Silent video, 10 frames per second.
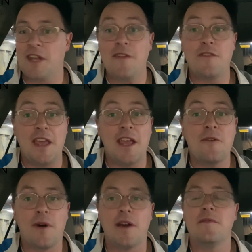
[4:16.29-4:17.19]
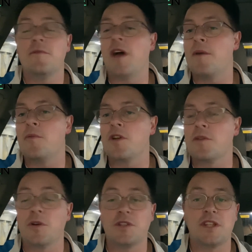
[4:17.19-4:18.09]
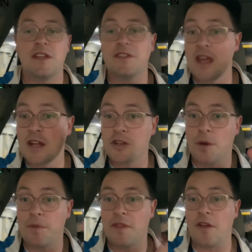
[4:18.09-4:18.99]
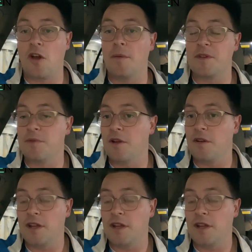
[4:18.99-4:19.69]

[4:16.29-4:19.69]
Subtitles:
If you hear one while you're watching this, drop it in the comments below.